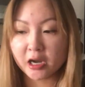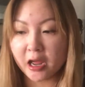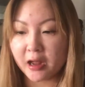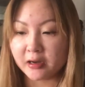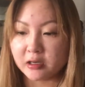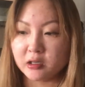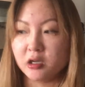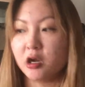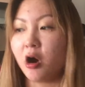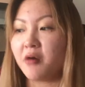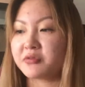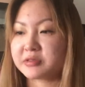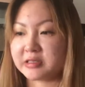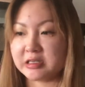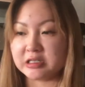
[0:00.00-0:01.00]
and it
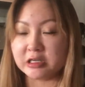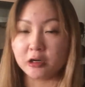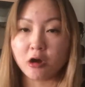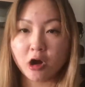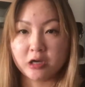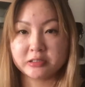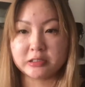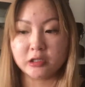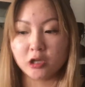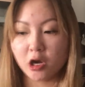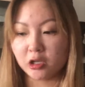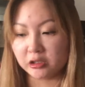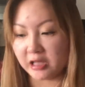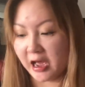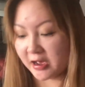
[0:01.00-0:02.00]
obviously did cost a
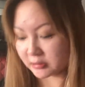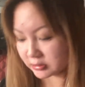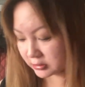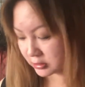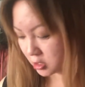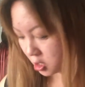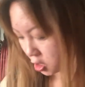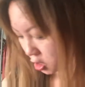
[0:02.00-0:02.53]
lot less.